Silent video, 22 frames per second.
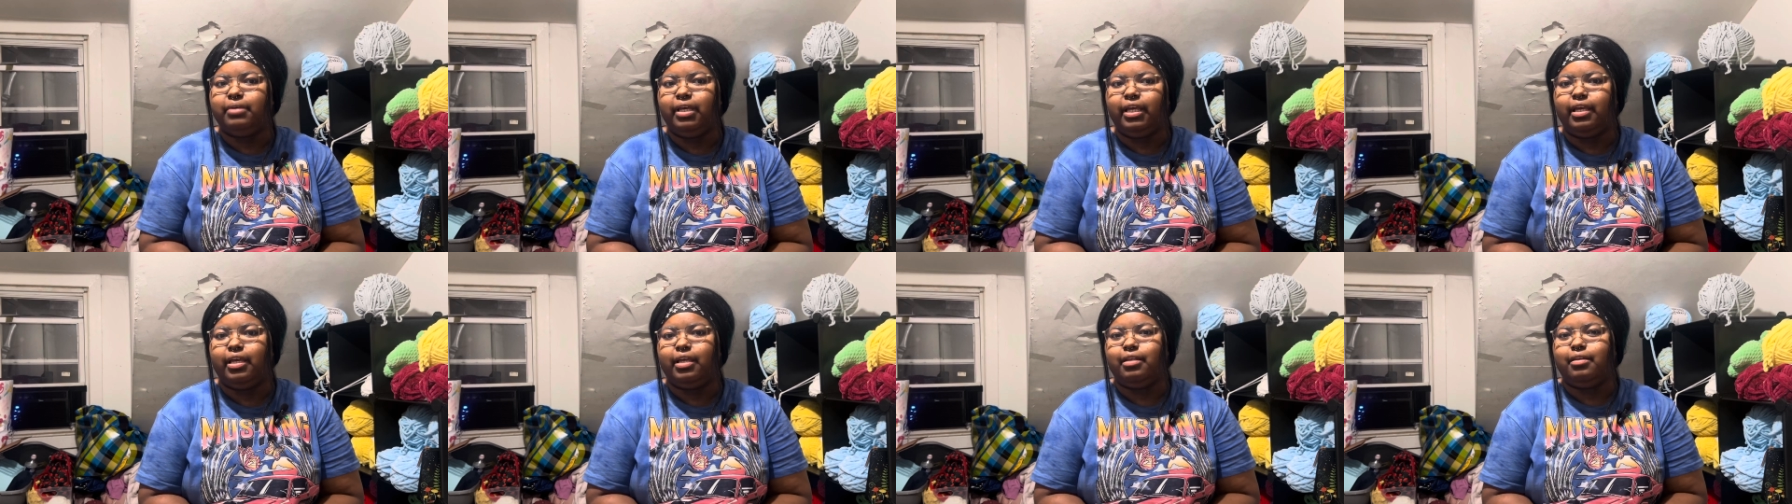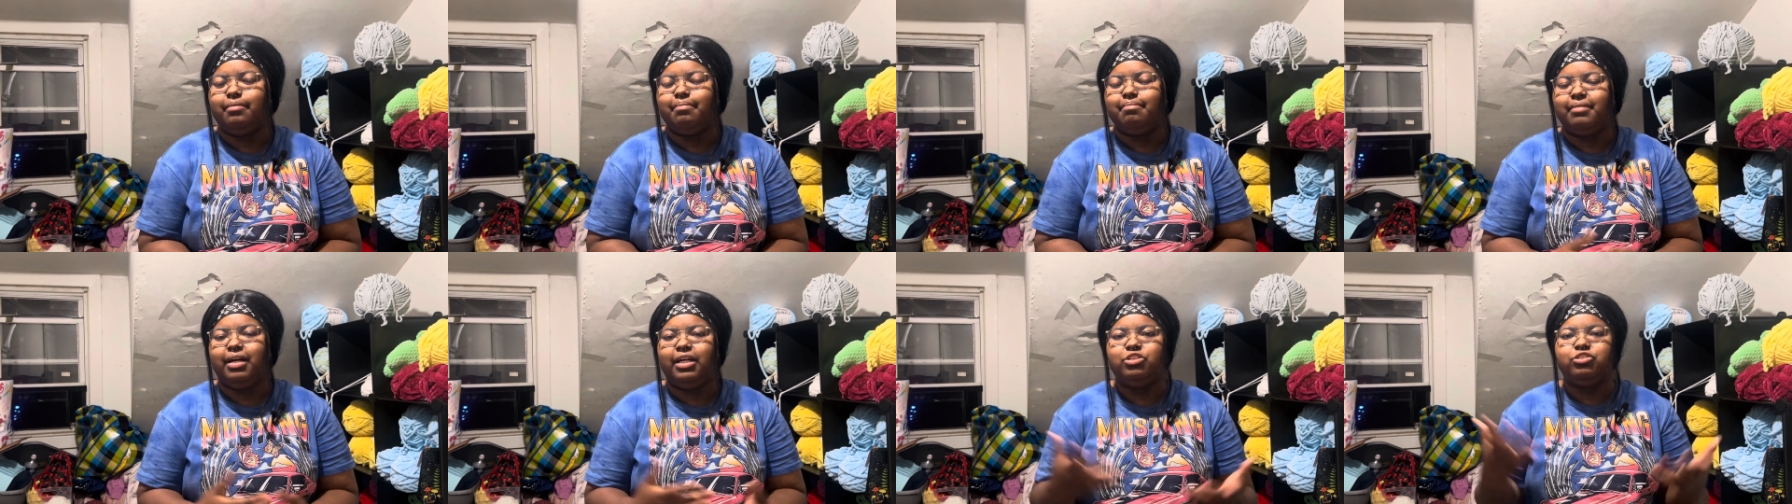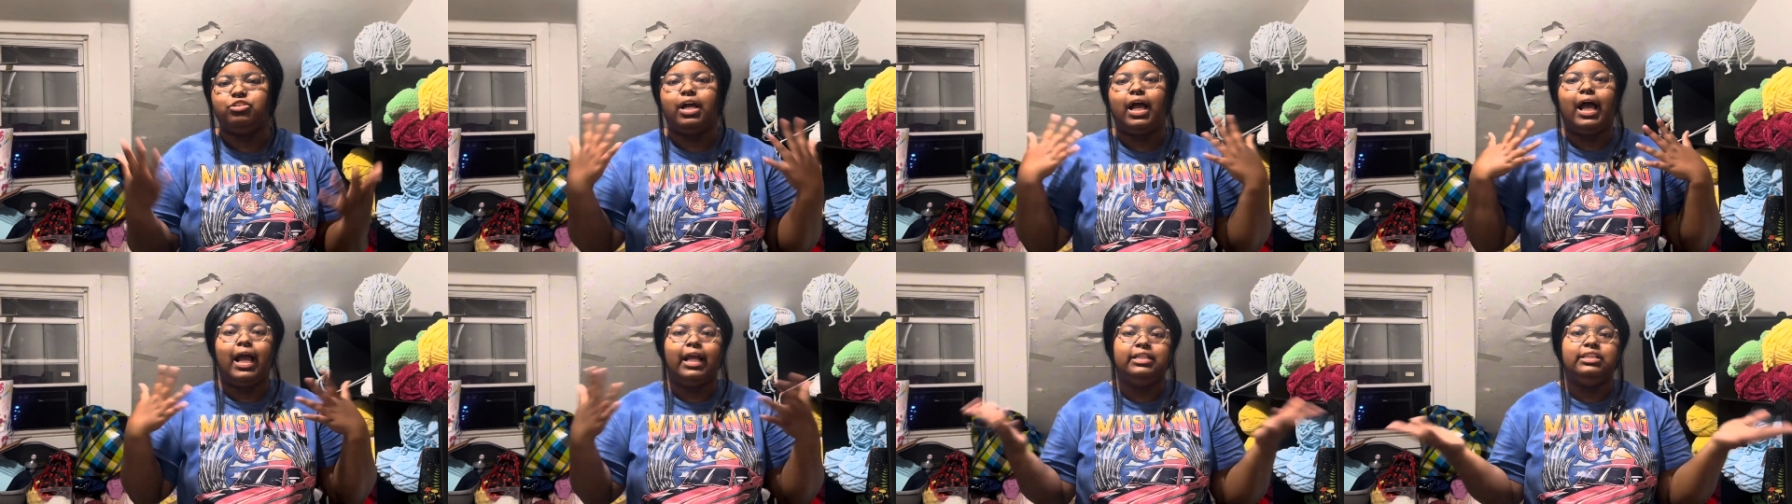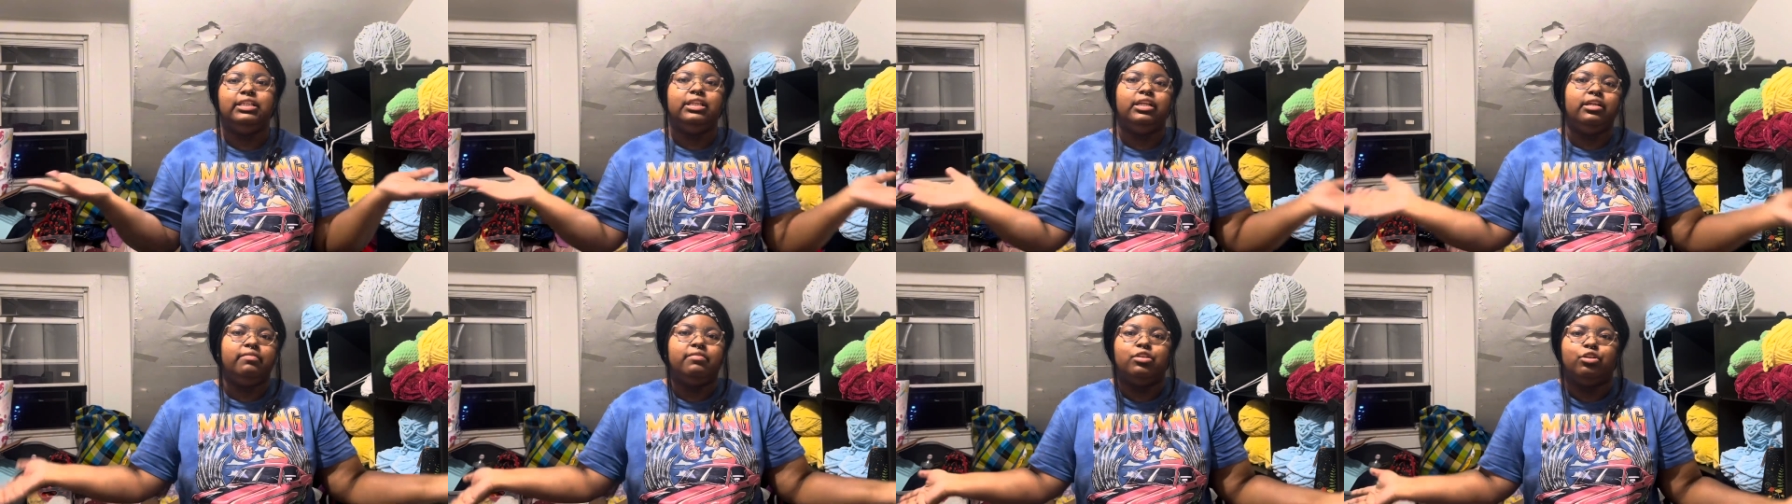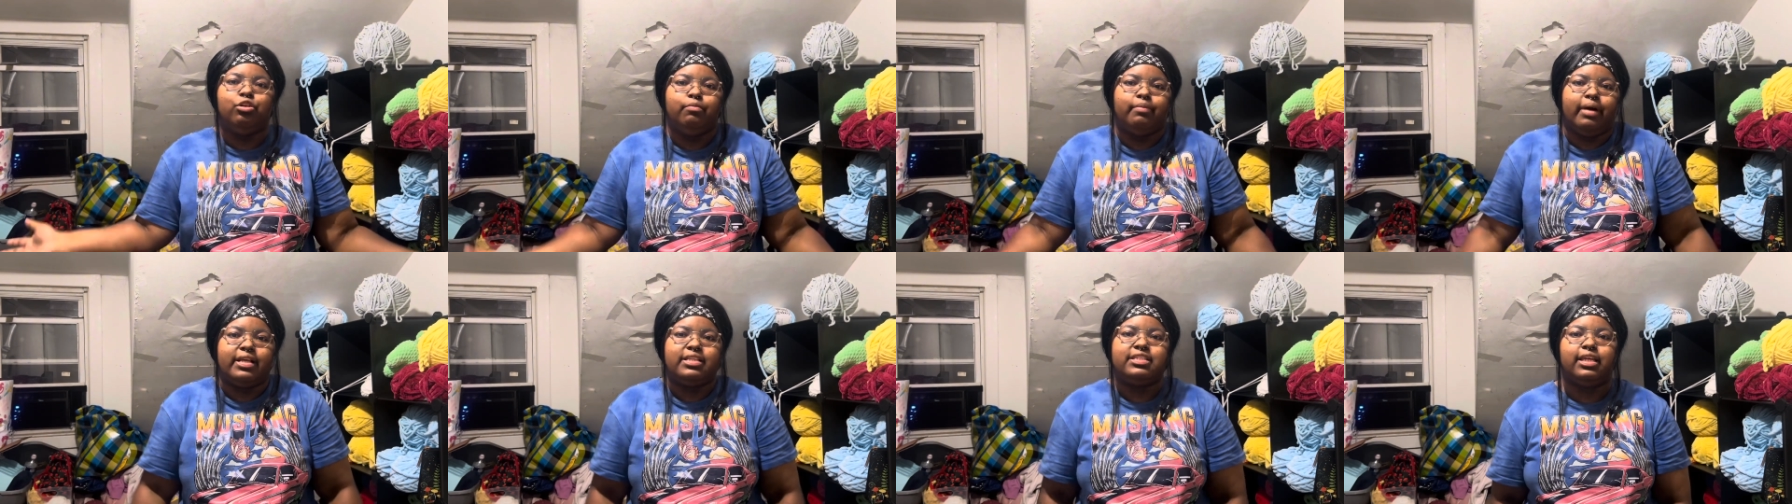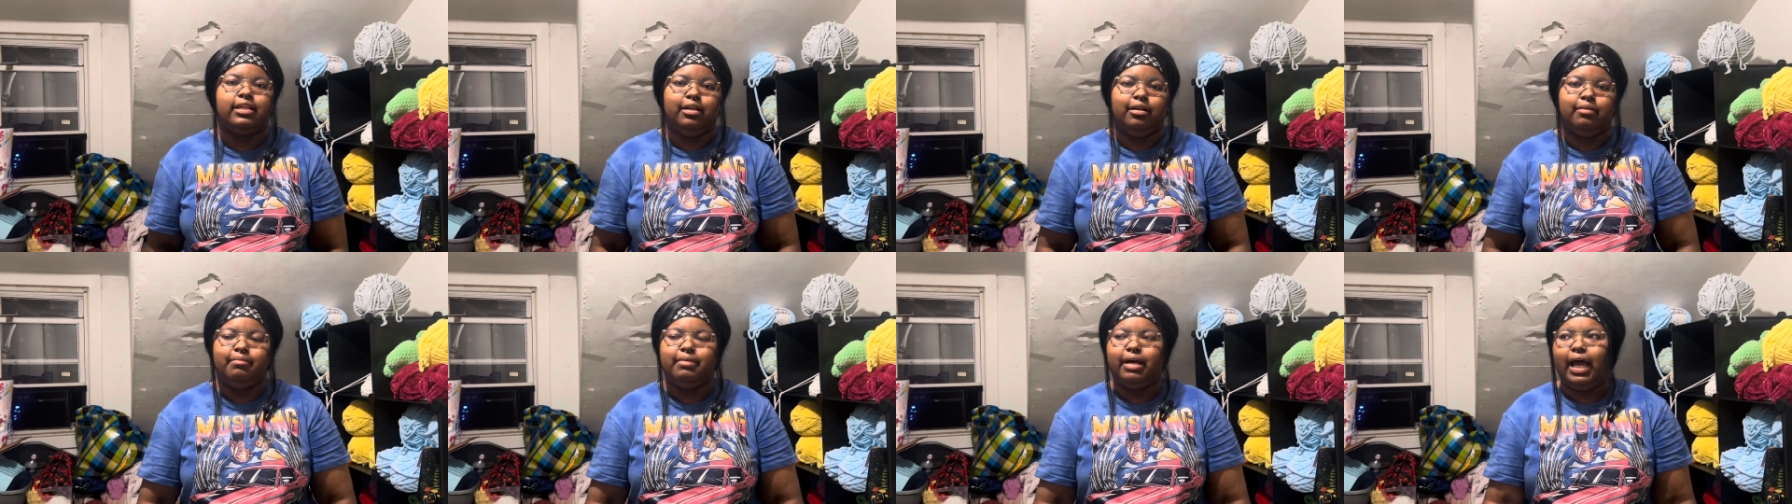And mind you, I didn't even know my
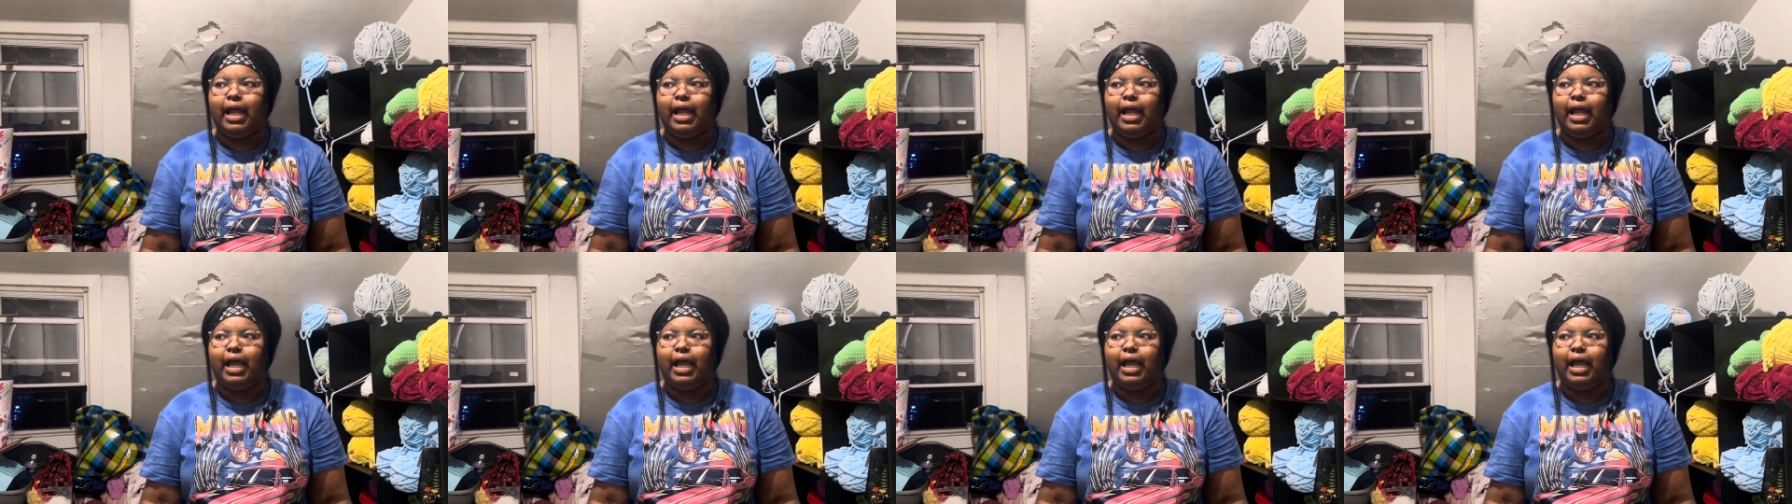setup.